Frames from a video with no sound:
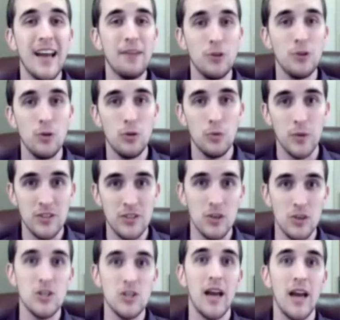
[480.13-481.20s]
have to do the
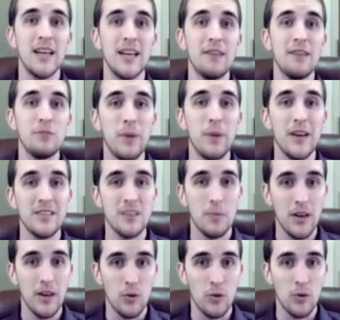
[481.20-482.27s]
research, I didn't have to pay
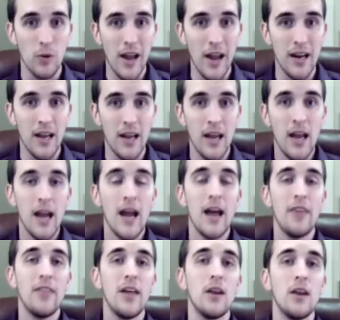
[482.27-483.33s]
somebody to write,
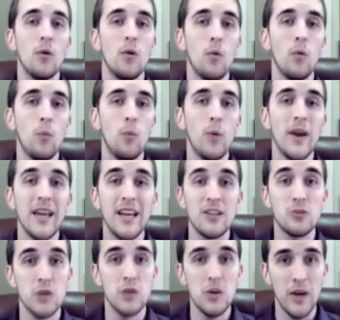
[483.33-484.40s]
and then when it
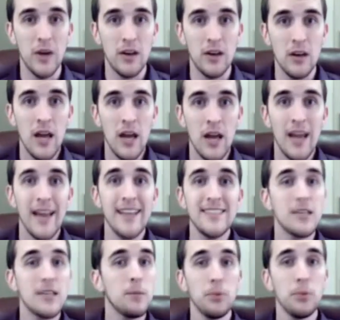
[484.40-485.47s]
gets rewritten,
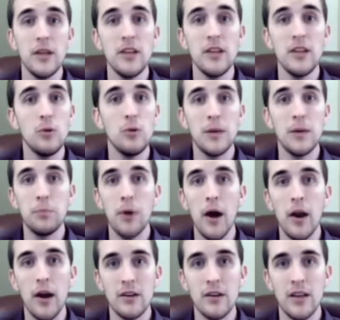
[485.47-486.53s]
it's a completely unique
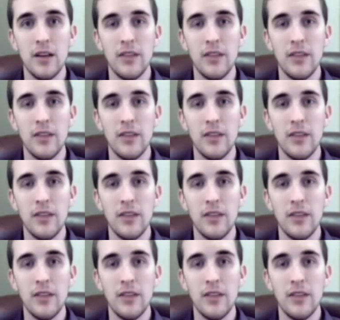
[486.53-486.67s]
product.